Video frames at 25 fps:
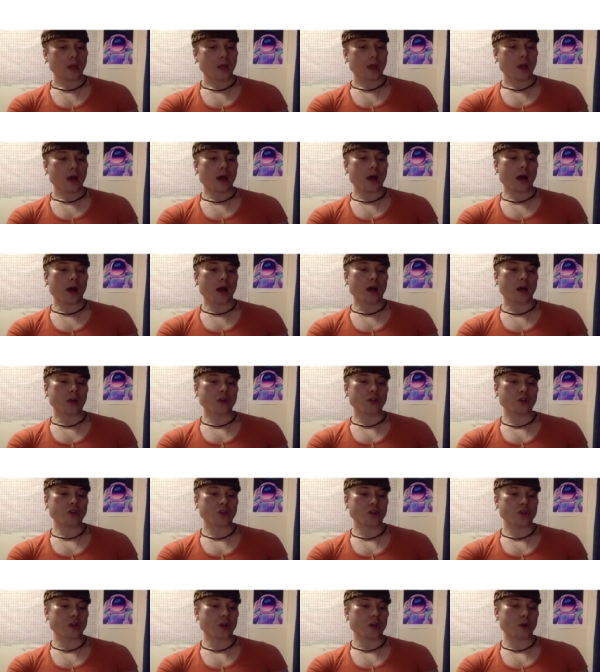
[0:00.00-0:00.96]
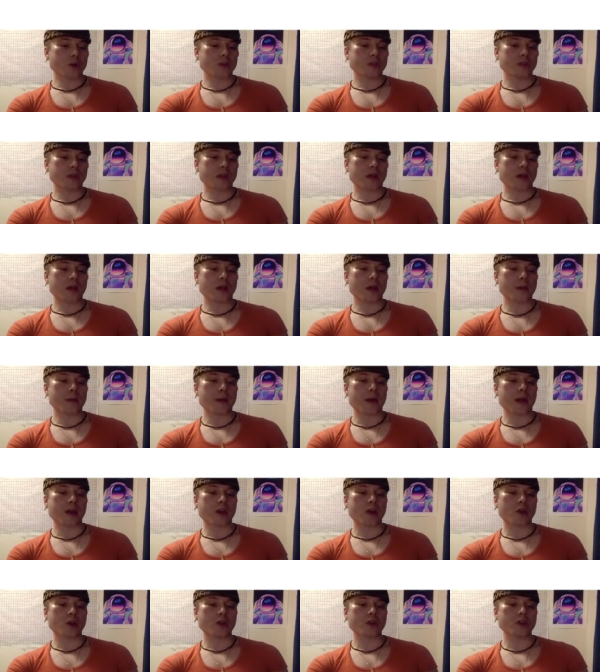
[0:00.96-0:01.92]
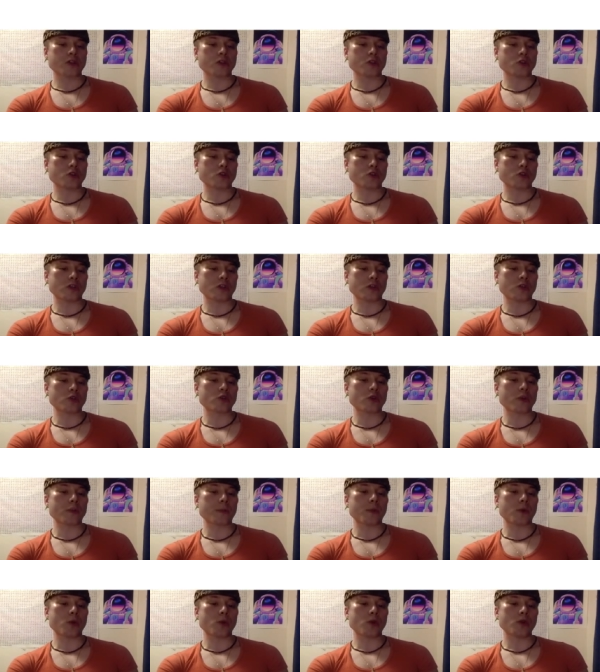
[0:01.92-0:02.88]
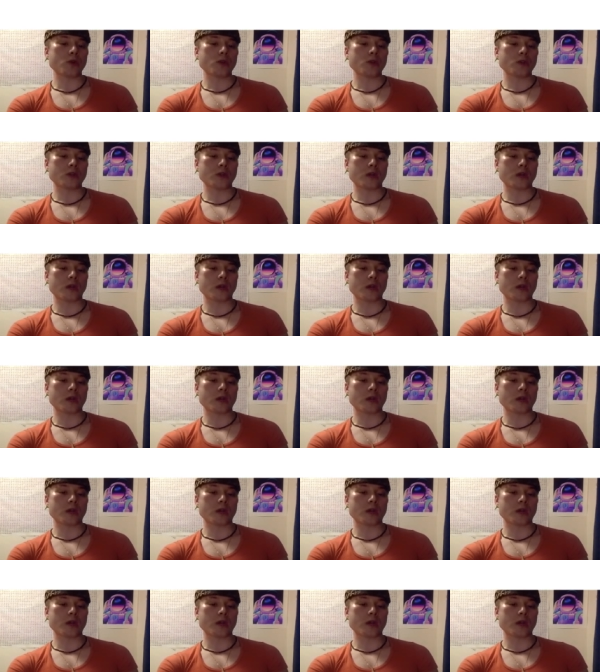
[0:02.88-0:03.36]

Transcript: Uh, should note that hematocrits usually triple the